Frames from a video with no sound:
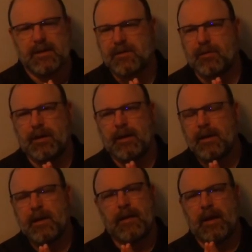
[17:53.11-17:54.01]
history
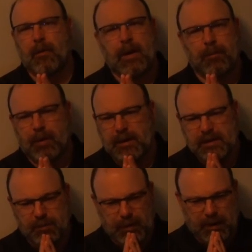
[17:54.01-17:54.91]
that Great Britain
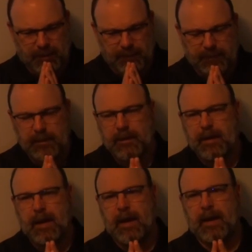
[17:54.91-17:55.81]
is proud of,
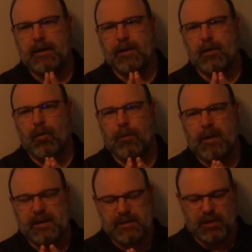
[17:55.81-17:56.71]
and nor am
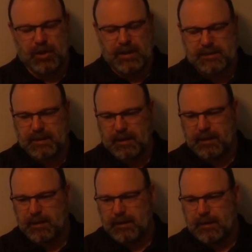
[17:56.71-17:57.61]
I
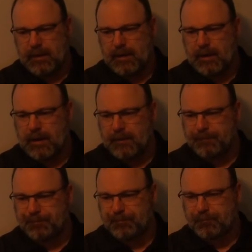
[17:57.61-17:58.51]
suggesting, um,
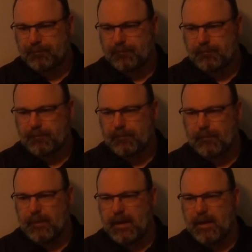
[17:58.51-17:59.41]

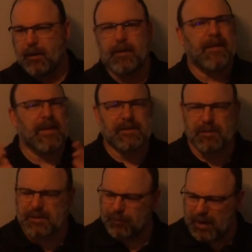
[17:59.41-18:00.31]
you know, that this
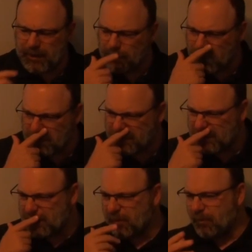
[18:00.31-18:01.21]
was the right or wrong thing
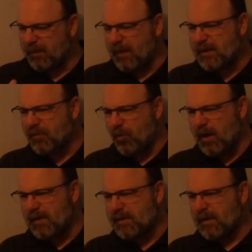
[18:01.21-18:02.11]
to do. But this
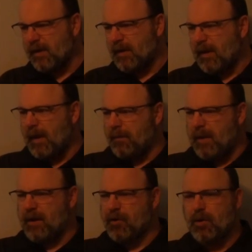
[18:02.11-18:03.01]
was a
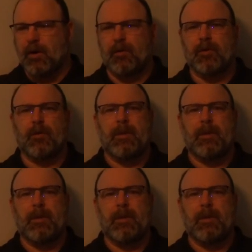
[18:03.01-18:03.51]
major colonial